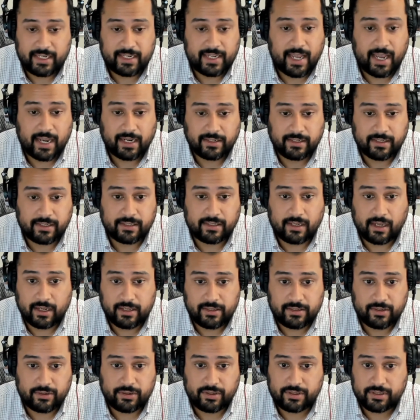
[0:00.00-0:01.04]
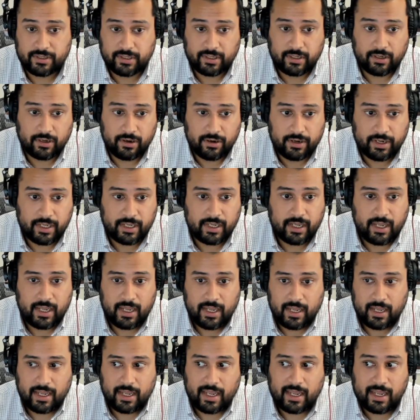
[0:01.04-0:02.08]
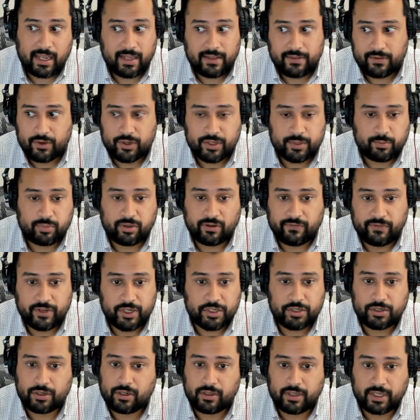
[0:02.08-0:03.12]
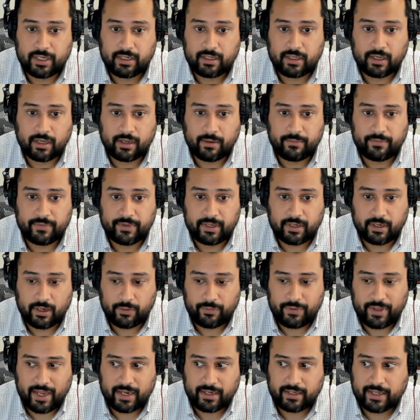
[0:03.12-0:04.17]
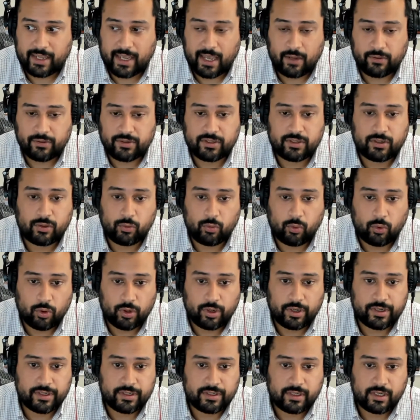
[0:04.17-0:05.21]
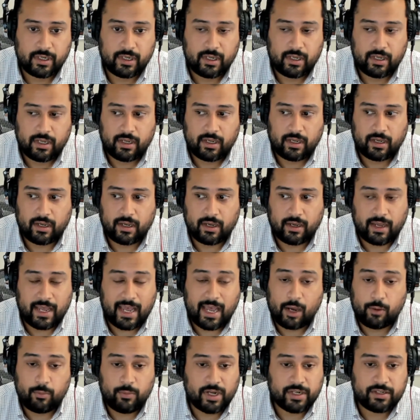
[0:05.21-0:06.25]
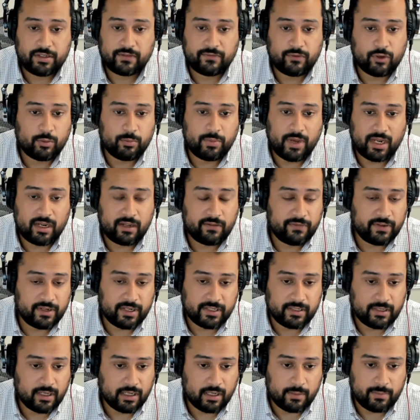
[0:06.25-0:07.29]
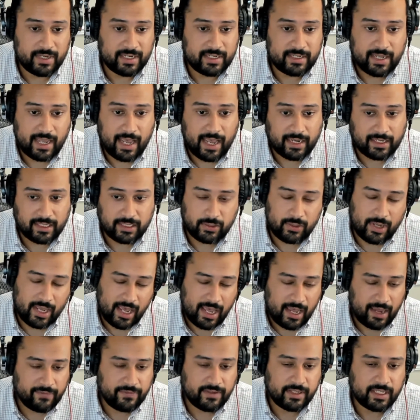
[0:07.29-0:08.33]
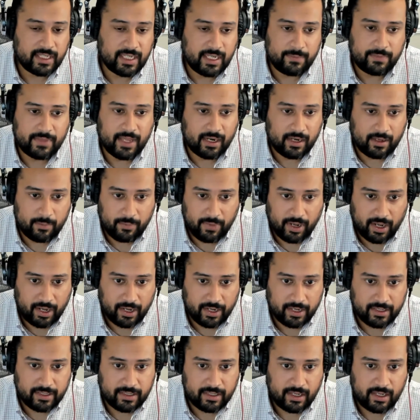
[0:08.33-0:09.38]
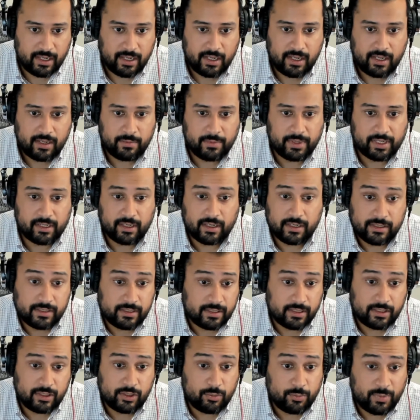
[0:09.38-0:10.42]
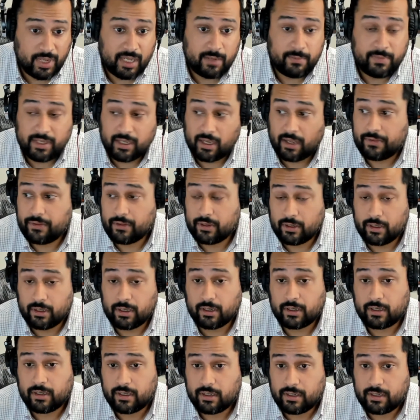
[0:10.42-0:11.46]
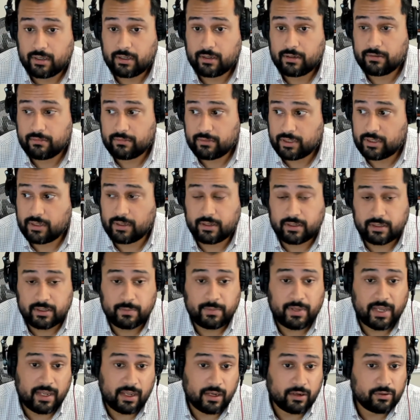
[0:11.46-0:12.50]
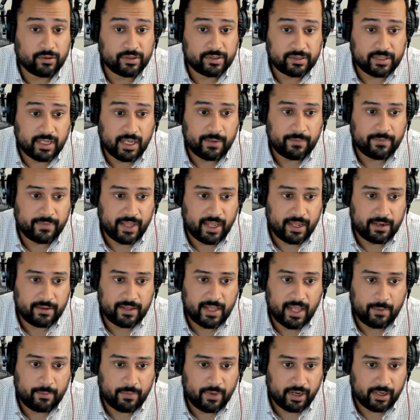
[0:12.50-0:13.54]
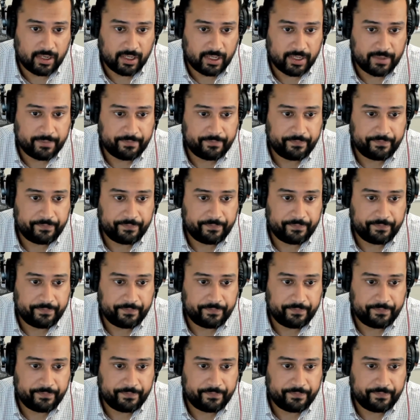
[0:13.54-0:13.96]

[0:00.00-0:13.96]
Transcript: taxes on Social Security, and there's provisional income, that counts towards how much of your benefit is going to be taxed. You have to keep that in mind, because you may be on the hook to pay Uncle Sam that money.